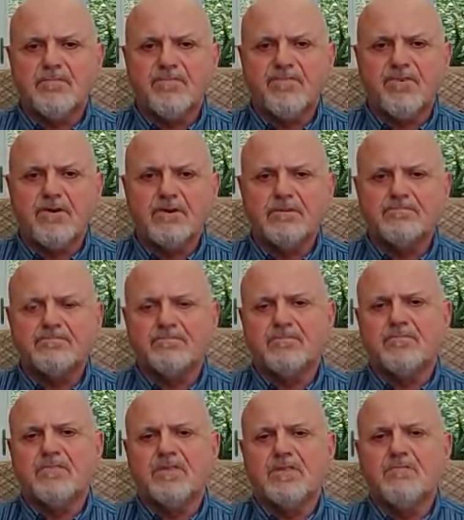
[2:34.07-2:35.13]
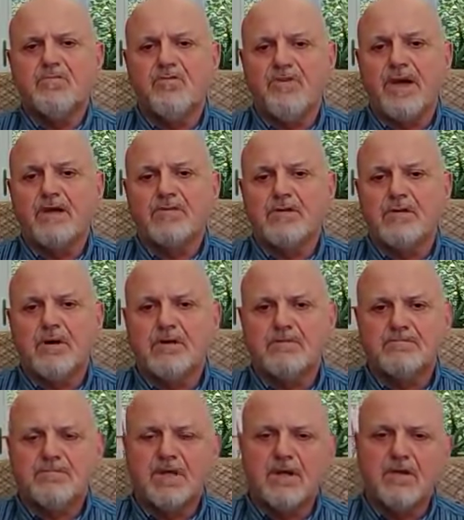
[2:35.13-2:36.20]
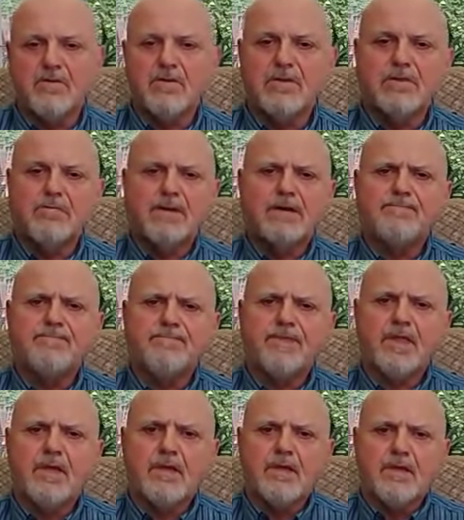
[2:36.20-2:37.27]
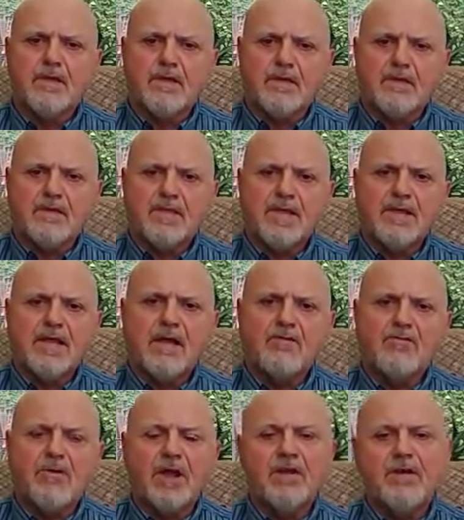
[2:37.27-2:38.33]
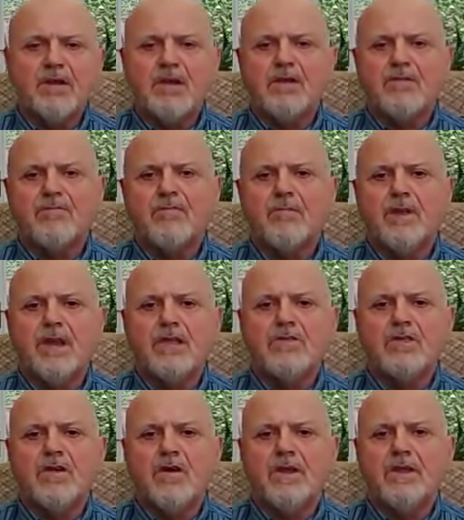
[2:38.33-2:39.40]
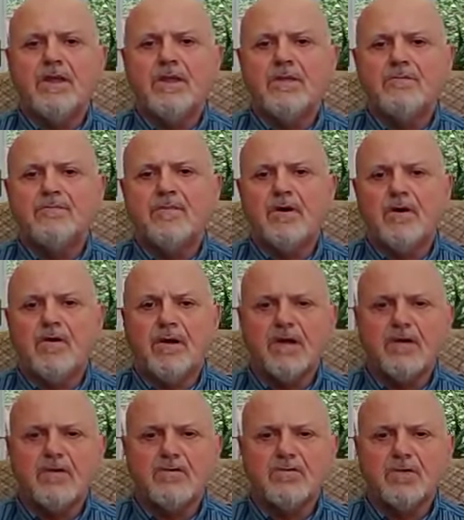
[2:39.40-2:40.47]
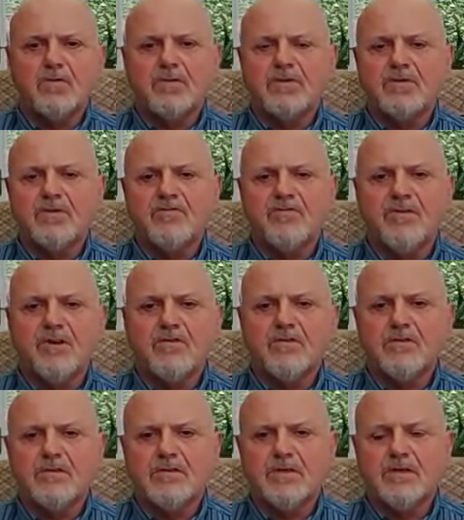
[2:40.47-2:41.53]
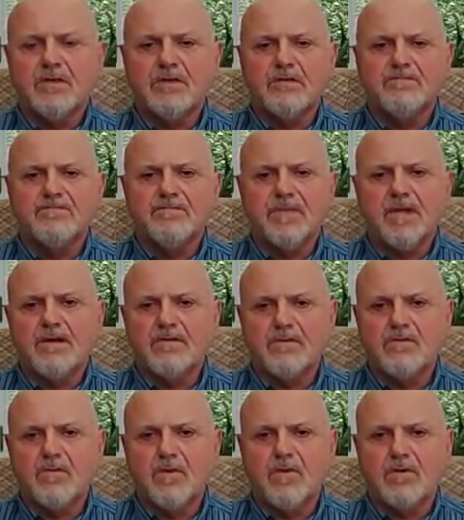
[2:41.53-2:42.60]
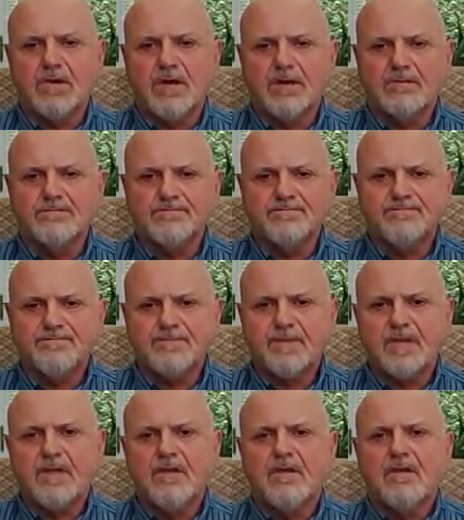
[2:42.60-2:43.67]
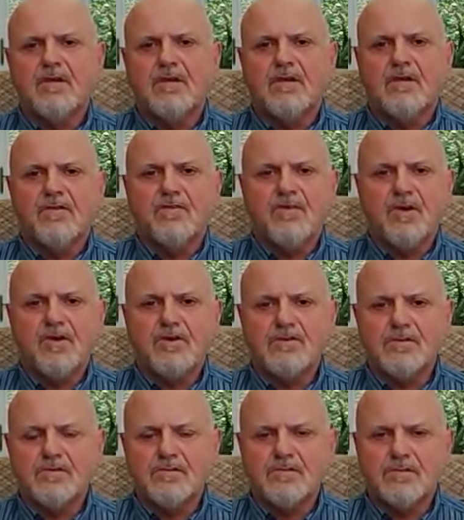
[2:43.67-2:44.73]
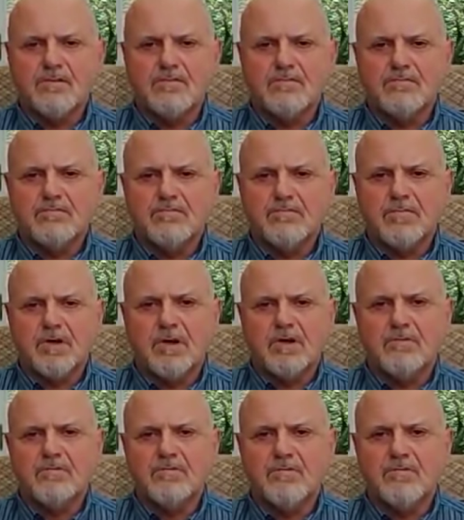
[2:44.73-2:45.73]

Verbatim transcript: for the simple facts, and I'll allude to them now. They downgraded it from an HCID, high consequence infectious disease, yet yeah, still locked down. Ferguson's, um,